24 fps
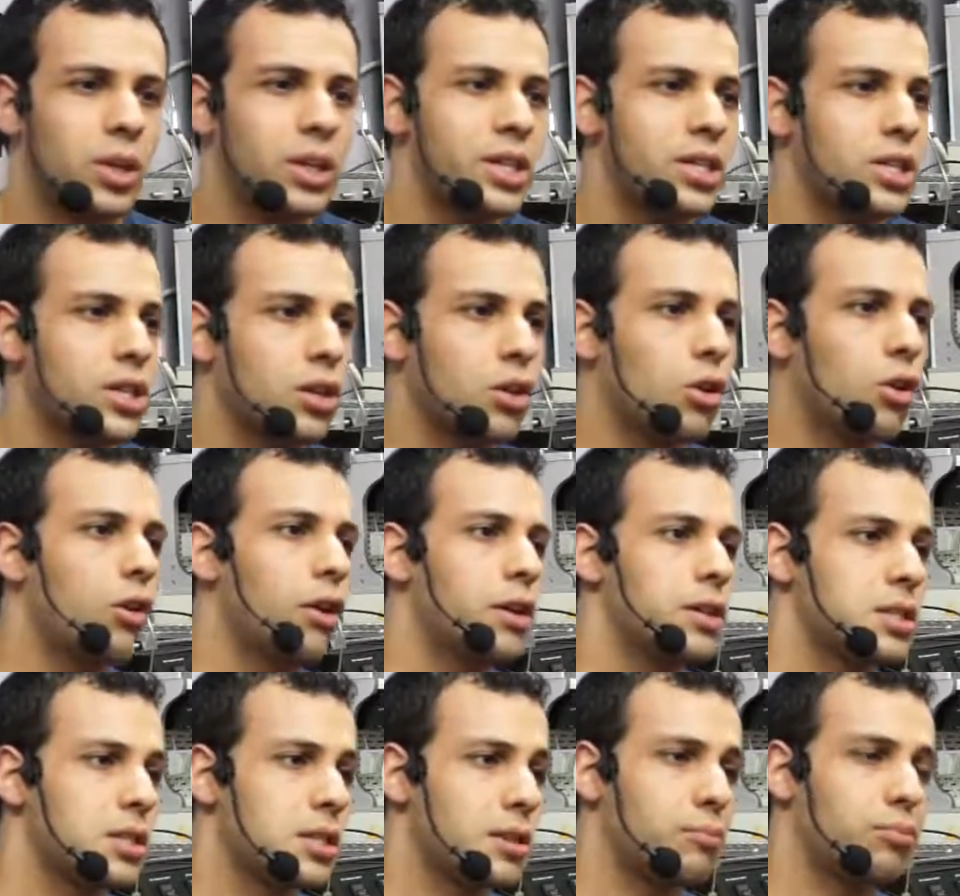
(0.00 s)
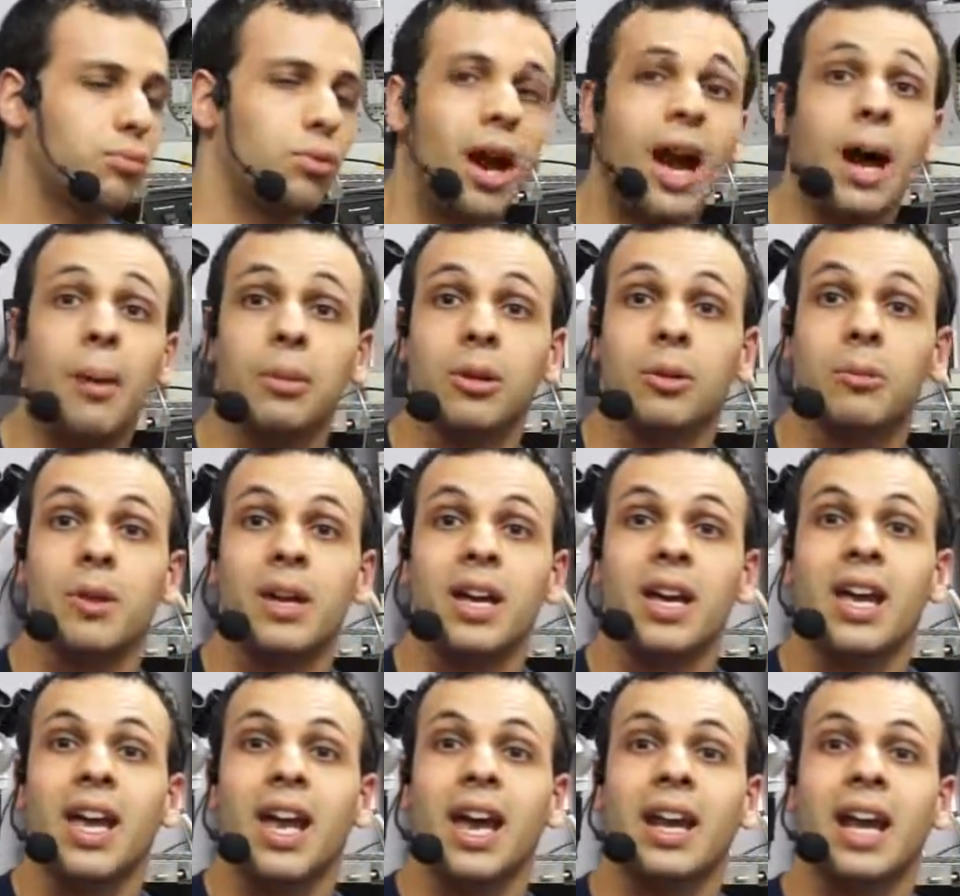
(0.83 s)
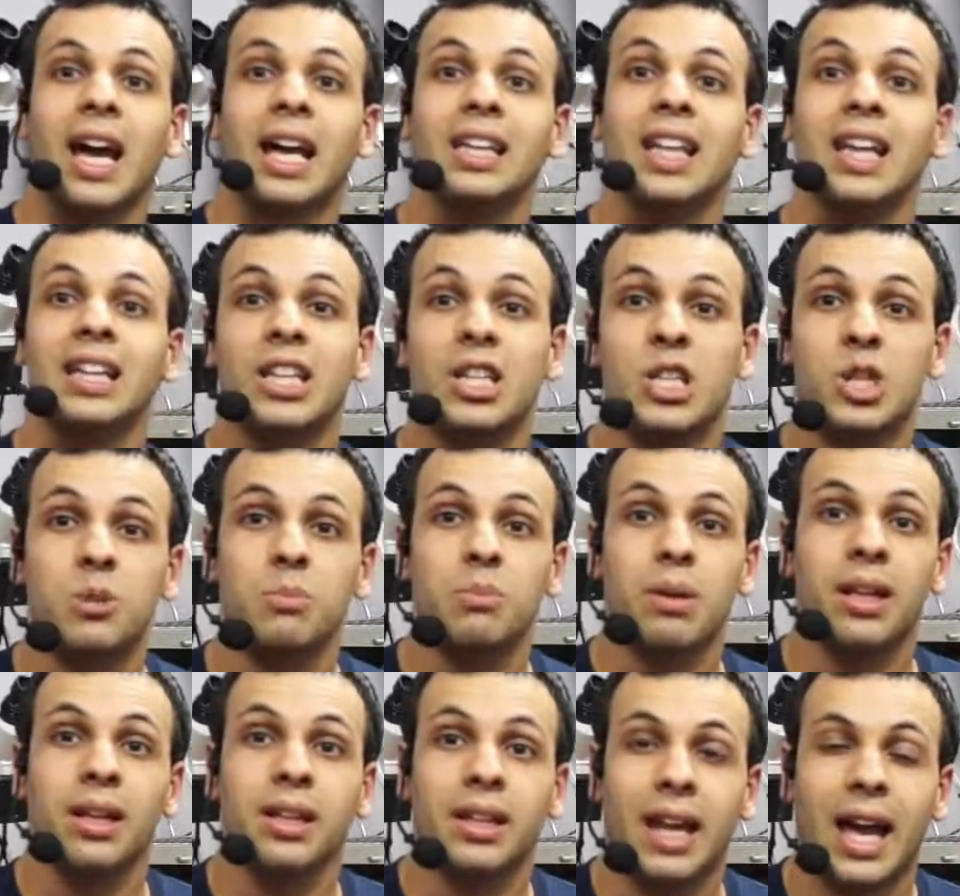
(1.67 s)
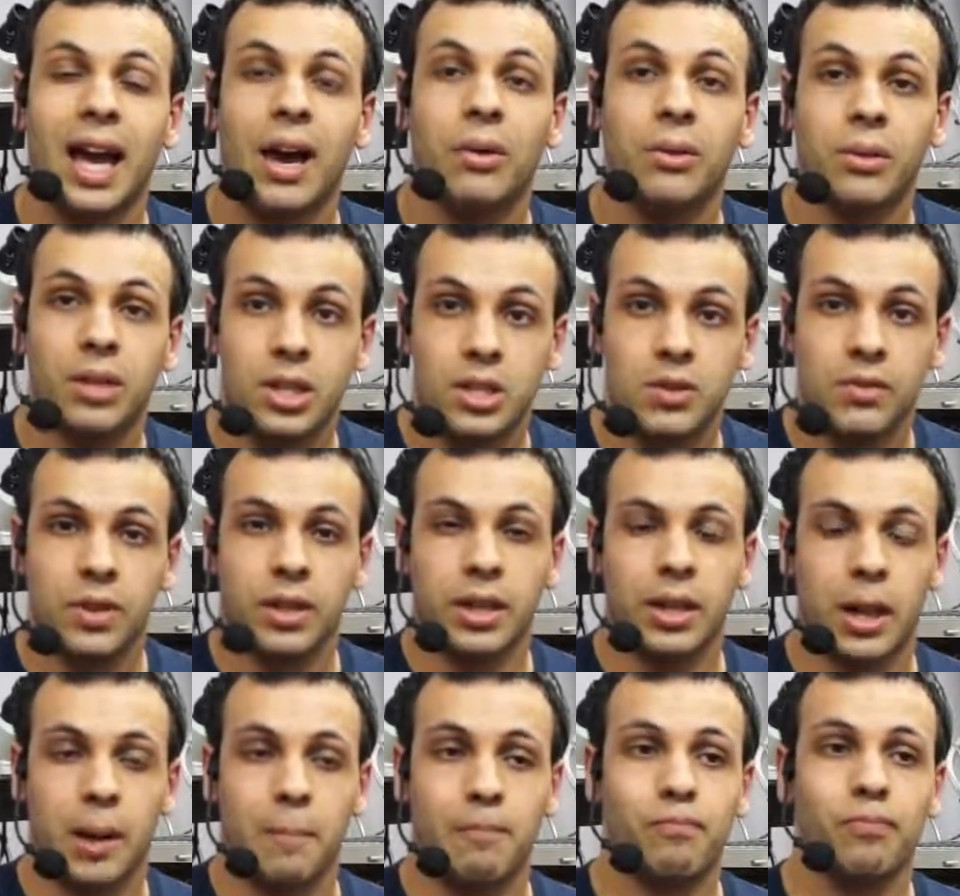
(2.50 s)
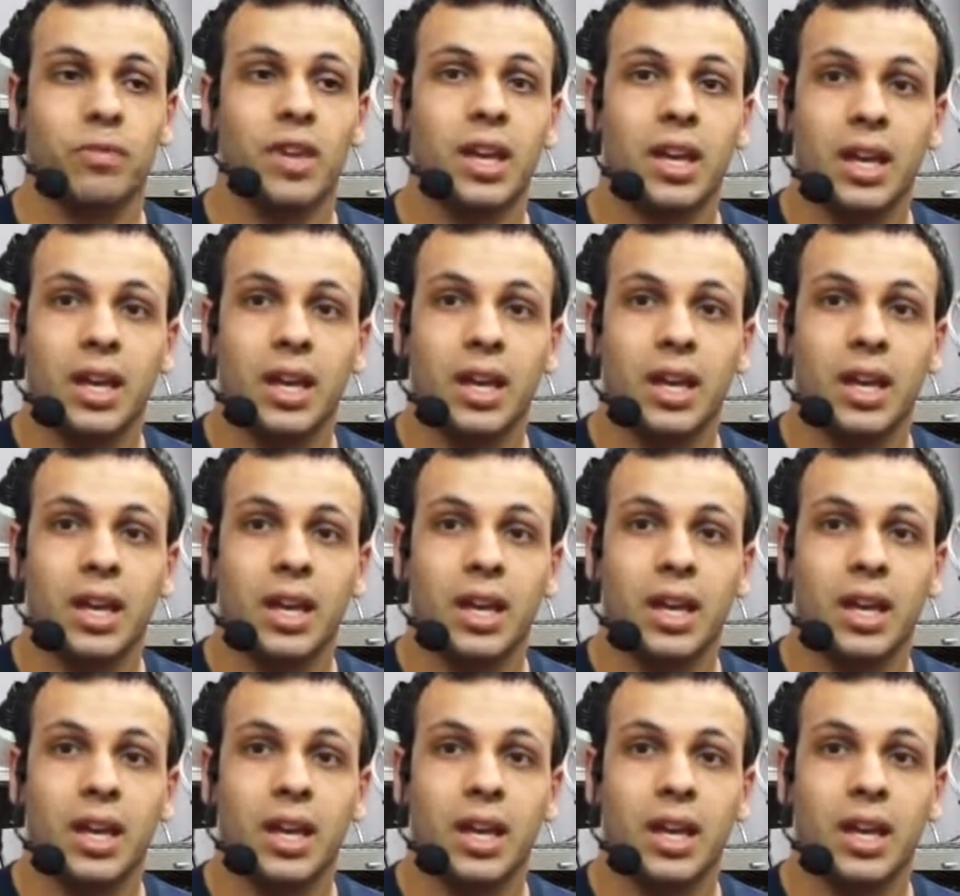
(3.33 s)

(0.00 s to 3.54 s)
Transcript: What is the cause of the problem? And I'd like to spell it out in this video.